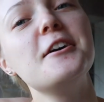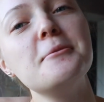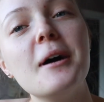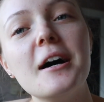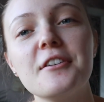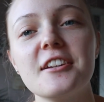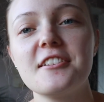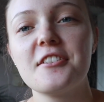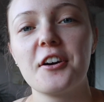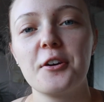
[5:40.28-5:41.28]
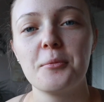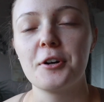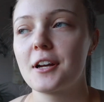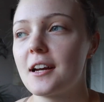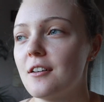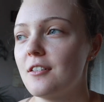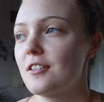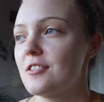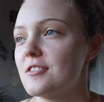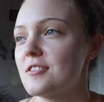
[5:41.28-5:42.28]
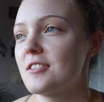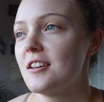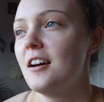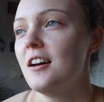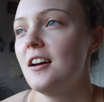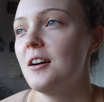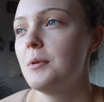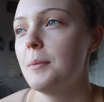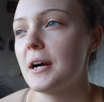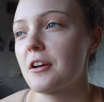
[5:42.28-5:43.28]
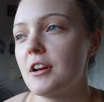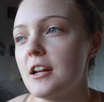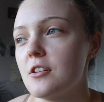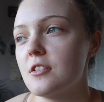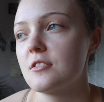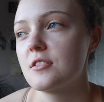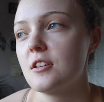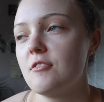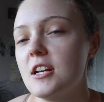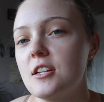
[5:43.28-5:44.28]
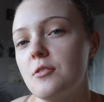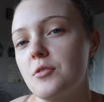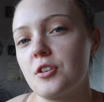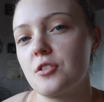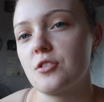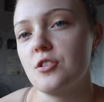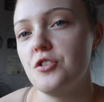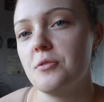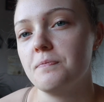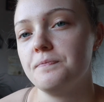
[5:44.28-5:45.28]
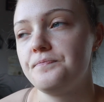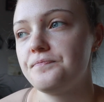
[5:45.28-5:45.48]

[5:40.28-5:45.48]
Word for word: But I'm going to do a home workout because my back really hurts and I really don't want to go to the gym.